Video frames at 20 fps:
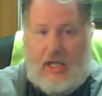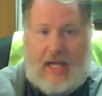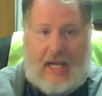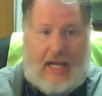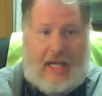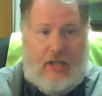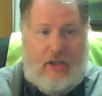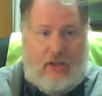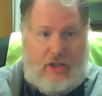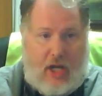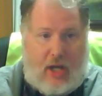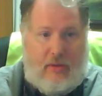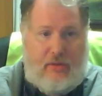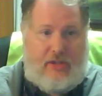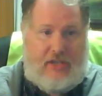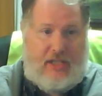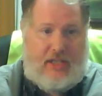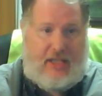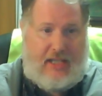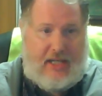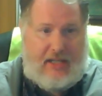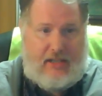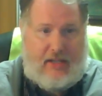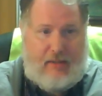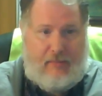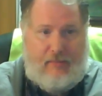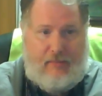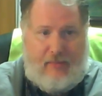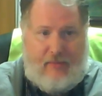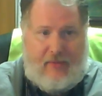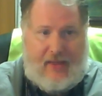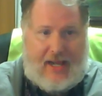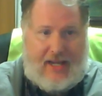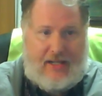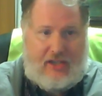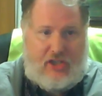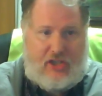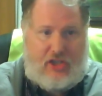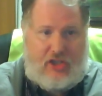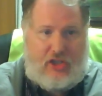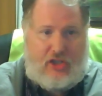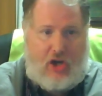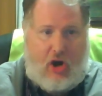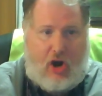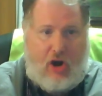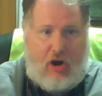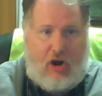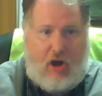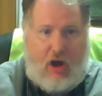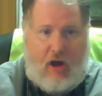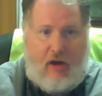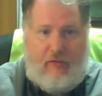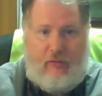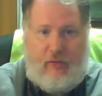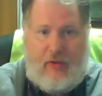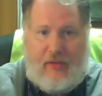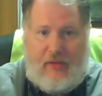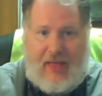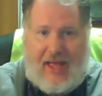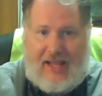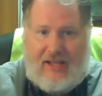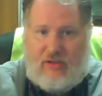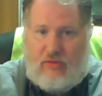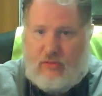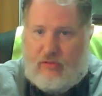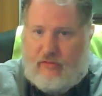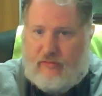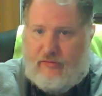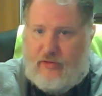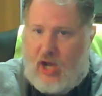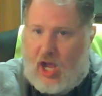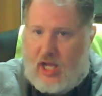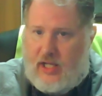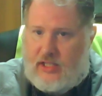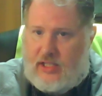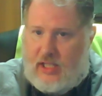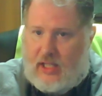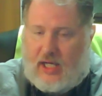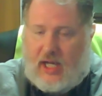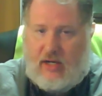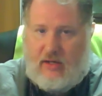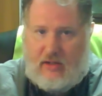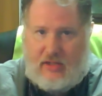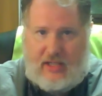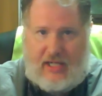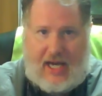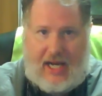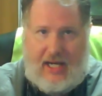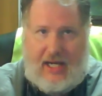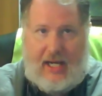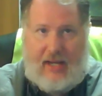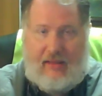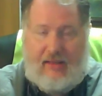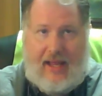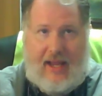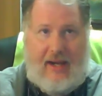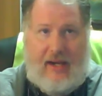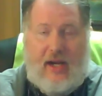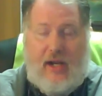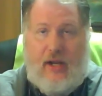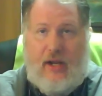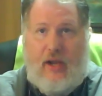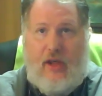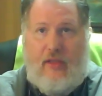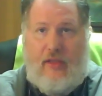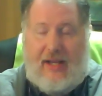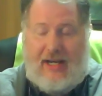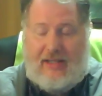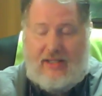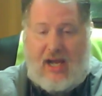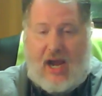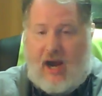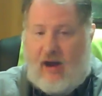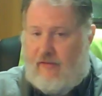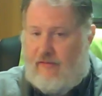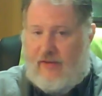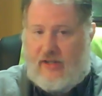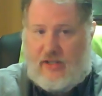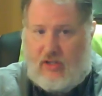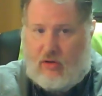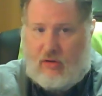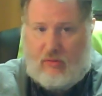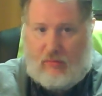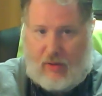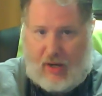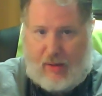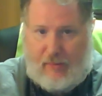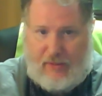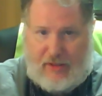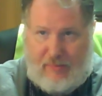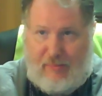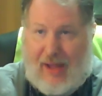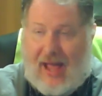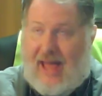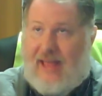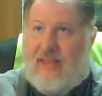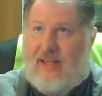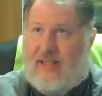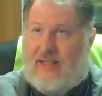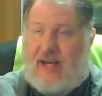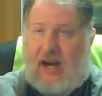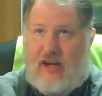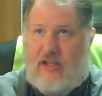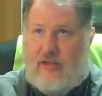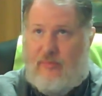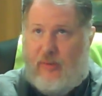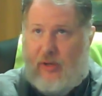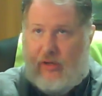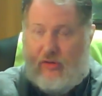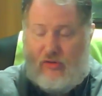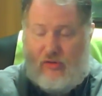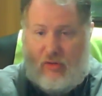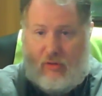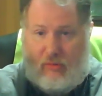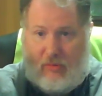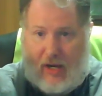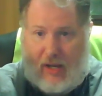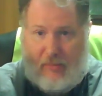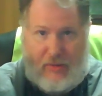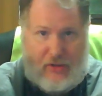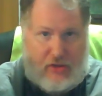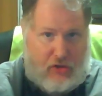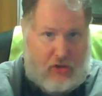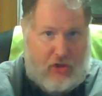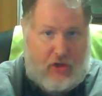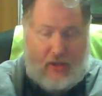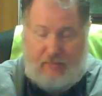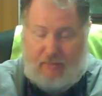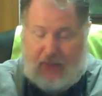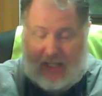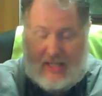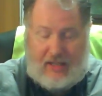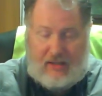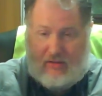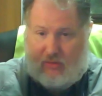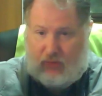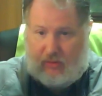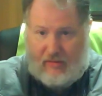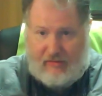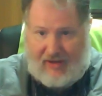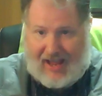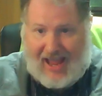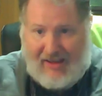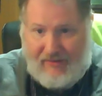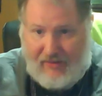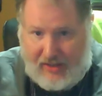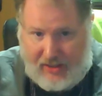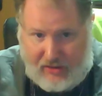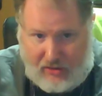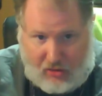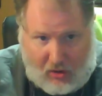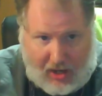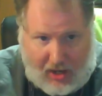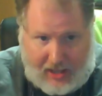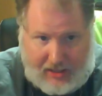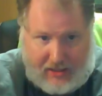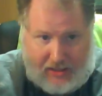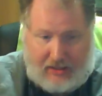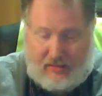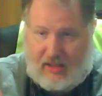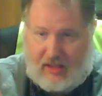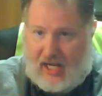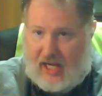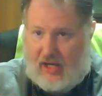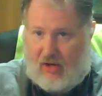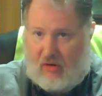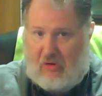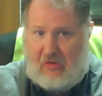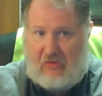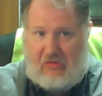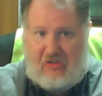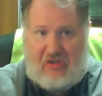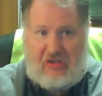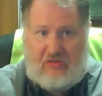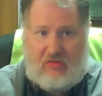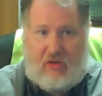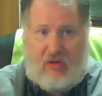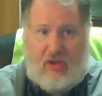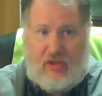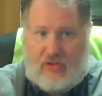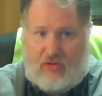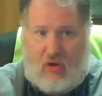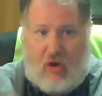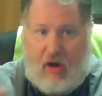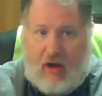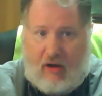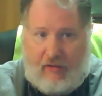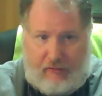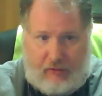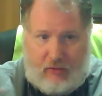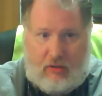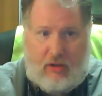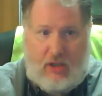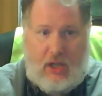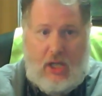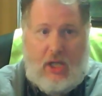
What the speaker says: In Docetism, they start off with that sort of Gnostic understanding that the entire physical realm is bad, the entire spiritual realm is good, meaning sort of heaven is great and earth is awful.